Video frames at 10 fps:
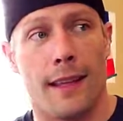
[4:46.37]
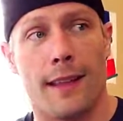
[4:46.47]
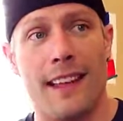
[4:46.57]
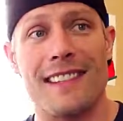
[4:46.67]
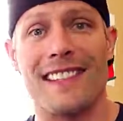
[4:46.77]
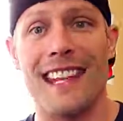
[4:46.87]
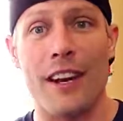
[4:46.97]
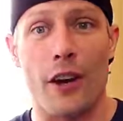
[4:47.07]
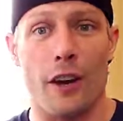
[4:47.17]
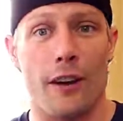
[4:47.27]
that's
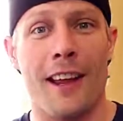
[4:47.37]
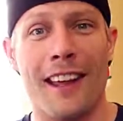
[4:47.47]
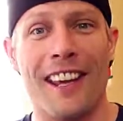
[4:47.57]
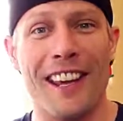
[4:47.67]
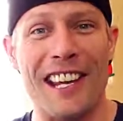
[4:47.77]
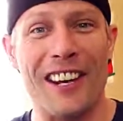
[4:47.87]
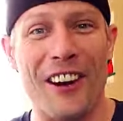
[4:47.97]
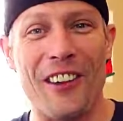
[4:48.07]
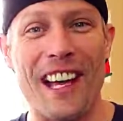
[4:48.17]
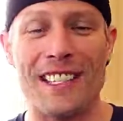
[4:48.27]
dinner. You
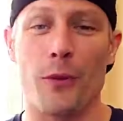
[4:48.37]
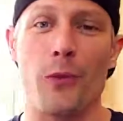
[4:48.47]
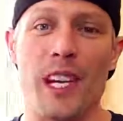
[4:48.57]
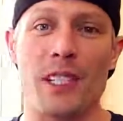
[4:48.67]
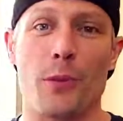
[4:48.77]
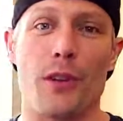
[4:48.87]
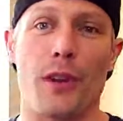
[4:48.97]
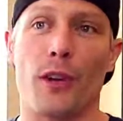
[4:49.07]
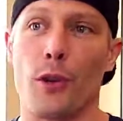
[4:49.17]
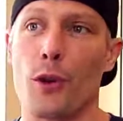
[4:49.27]
know, that's a week's worth
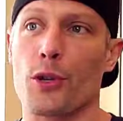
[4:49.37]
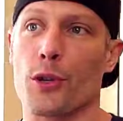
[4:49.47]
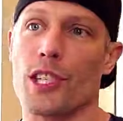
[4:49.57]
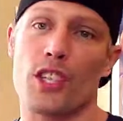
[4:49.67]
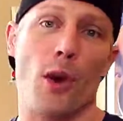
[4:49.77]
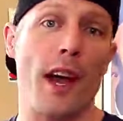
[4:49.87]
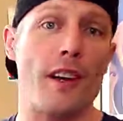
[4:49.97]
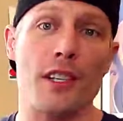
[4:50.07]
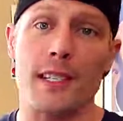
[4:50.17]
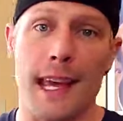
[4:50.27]
of groceries. So I
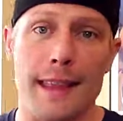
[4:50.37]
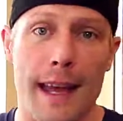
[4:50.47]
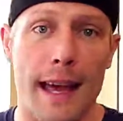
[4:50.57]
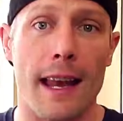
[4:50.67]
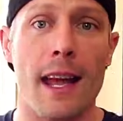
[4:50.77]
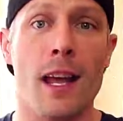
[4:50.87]
understand that.